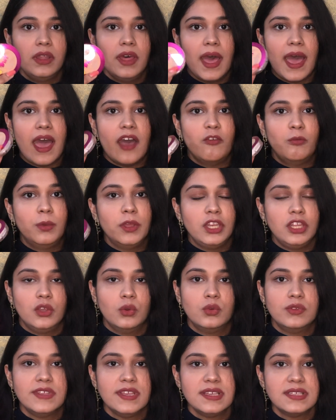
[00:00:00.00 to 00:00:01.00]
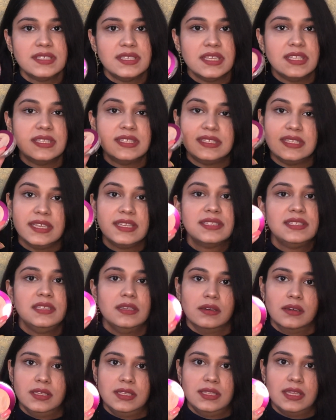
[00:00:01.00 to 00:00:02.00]
I have been using since 6
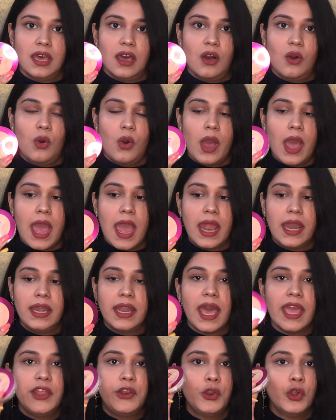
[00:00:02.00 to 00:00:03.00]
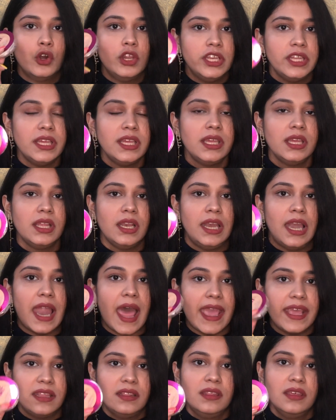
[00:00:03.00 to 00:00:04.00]
years now, and I really
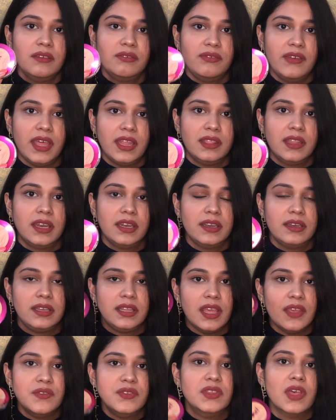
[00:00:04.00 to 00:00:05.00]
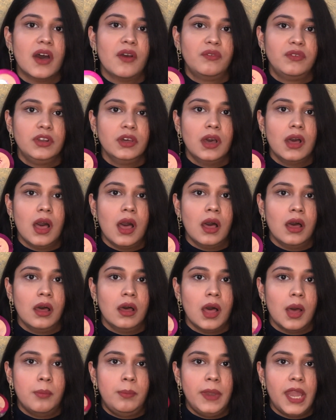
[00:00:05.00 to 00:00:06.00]
like the effect that it gives after
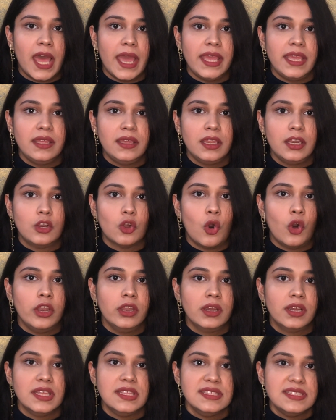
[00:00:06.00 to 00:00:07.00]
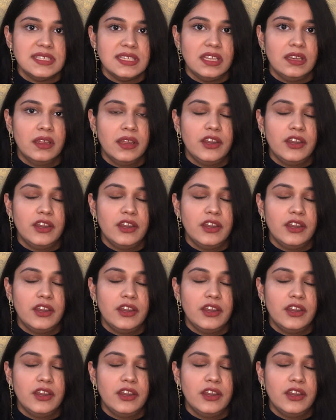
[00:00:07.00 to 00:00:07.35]
applying it on a concealer.